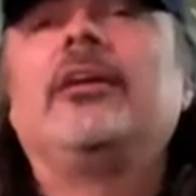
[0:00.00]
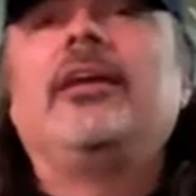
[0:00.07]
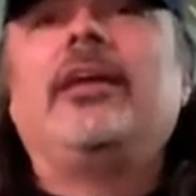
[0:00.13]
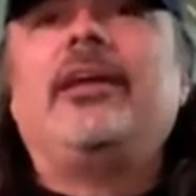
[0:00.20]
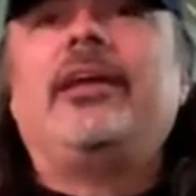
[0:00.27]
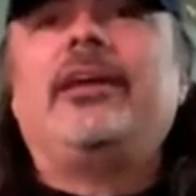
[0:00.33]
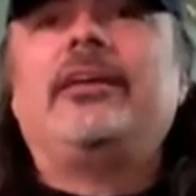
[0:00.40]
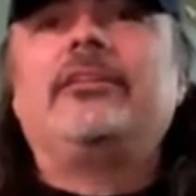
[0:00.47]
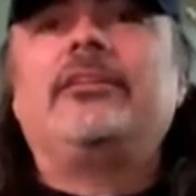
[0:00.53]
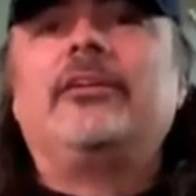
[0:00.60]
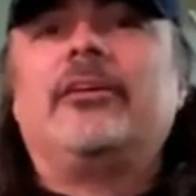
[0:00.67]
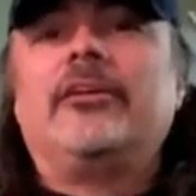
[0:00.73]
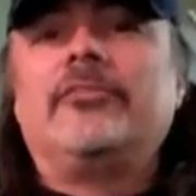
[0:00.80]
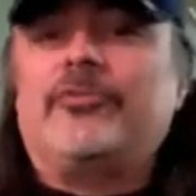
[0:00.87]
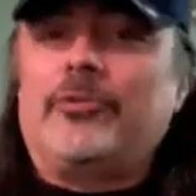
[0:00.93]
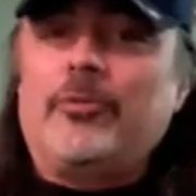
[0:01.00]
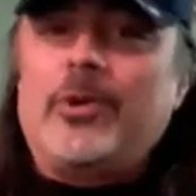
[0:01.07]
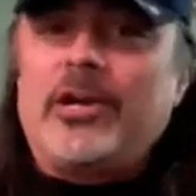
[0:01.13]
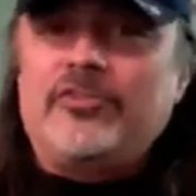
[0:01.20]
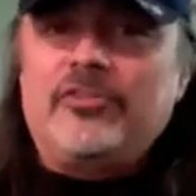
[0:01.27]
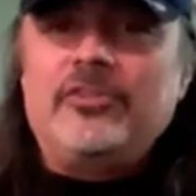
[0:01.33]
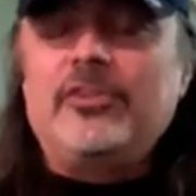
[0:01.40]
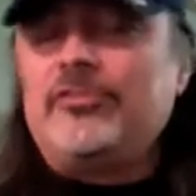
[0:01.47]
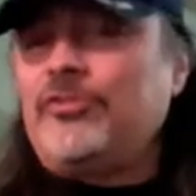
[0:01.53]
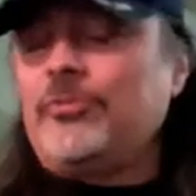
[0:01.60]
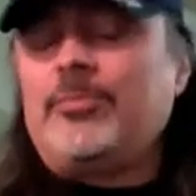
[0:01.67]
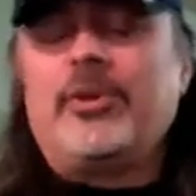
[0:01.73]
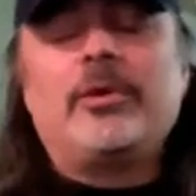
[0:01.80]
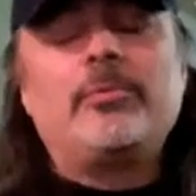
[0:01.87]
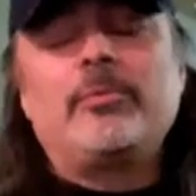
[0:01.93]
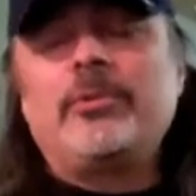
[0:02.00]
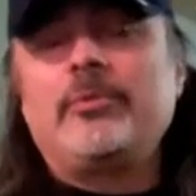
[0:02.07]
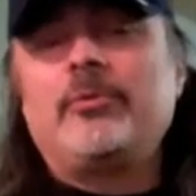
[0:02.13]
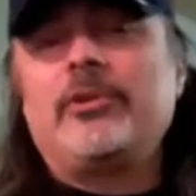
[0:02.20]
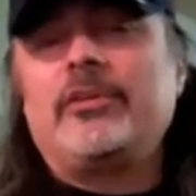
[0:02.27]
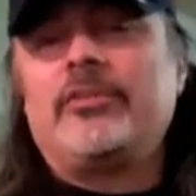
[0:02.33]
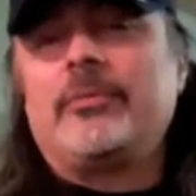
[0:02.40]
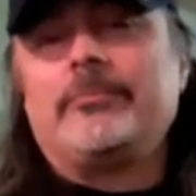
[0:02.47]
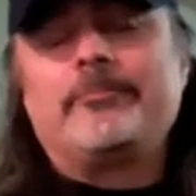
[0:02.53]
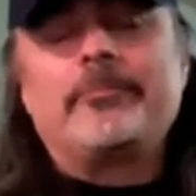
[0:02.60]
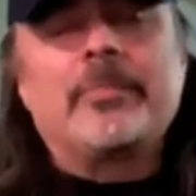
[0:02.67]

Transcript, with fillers: And uh, if you're watching this, you're probably one of them.